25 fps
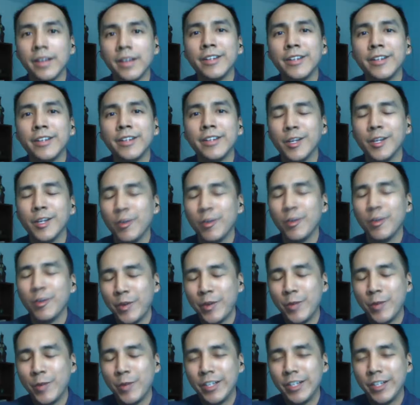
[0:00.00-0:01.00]
Hello,
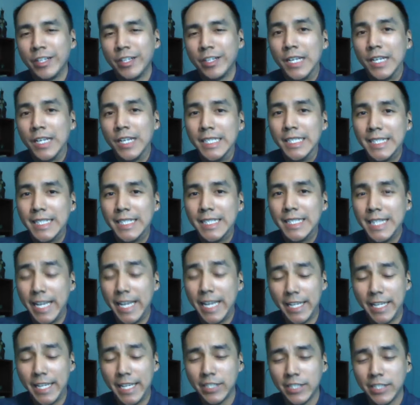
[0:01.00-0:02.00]
everyone.
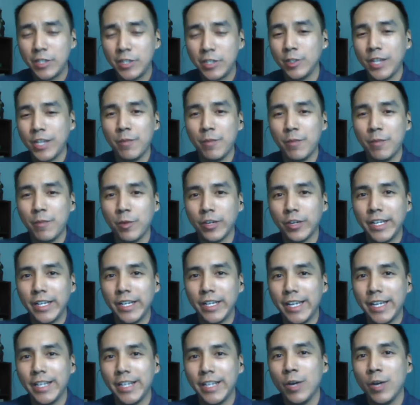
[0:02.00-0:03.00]
It is Tuesday morning
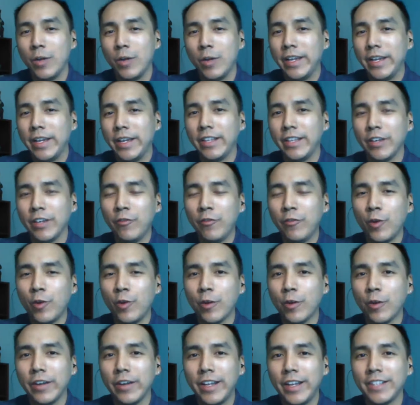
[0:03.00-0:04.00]
in Hawaii.
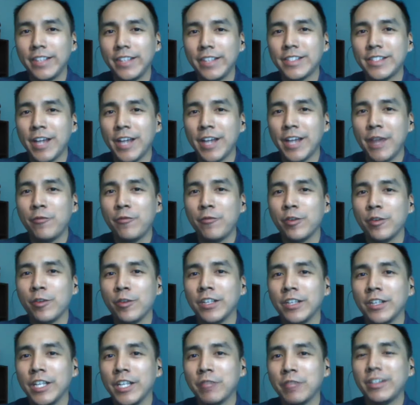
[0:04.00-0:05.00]
Therefore, it is time for
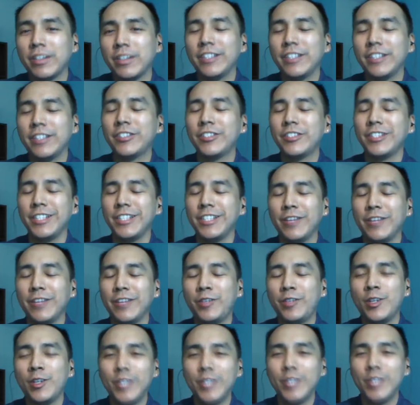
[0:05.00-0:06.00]
another edition of
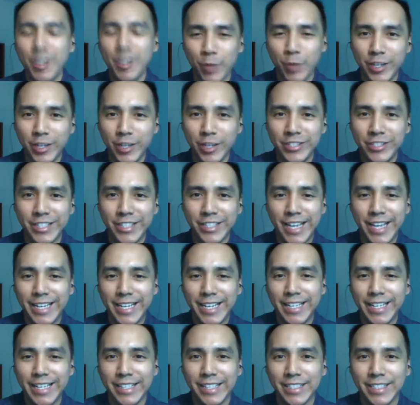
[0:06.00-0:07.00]
Tuesday Morning
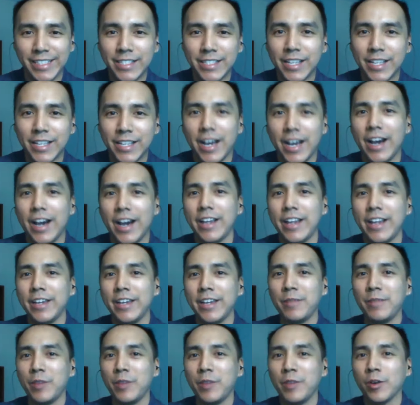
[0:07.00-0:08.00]
Shenanigans. I
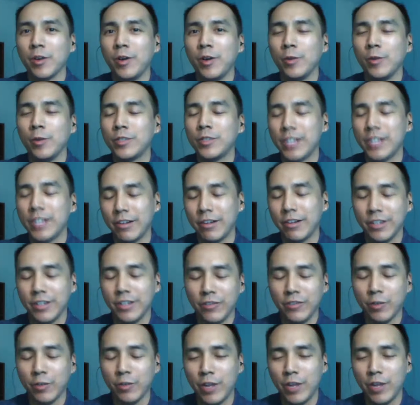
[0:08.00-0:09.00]
am your host, Aaron
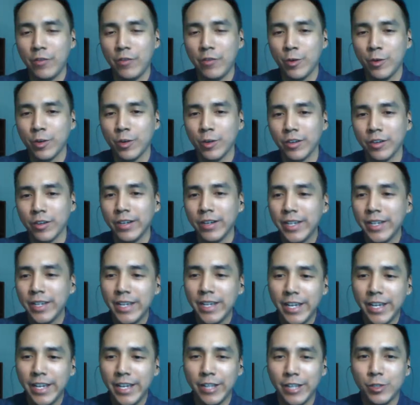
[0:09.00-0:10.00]
of the Rave Corner.
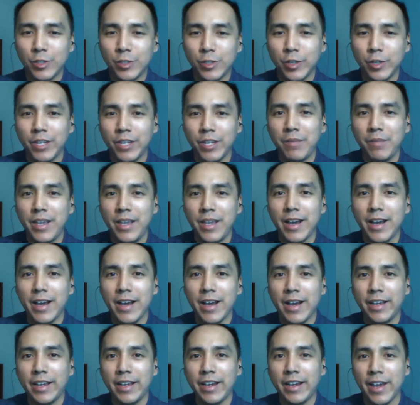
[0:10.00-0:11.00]
And joining me,
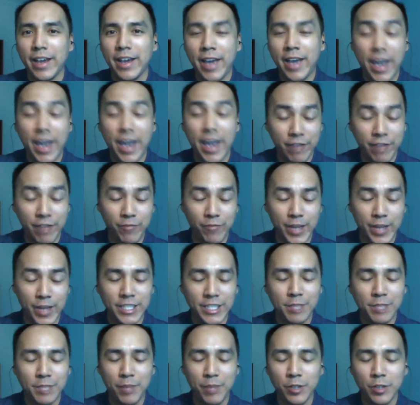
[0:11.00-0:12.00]
have my
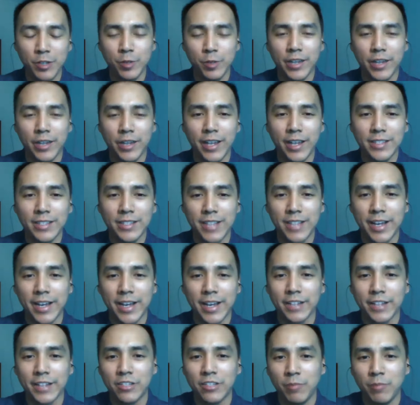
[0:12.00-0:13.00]
special guest, the
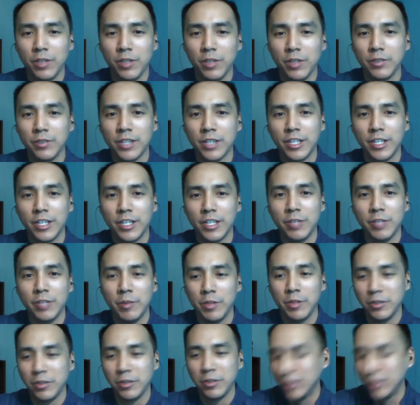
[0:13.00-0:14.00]
House of Blues. How you doing, Blue?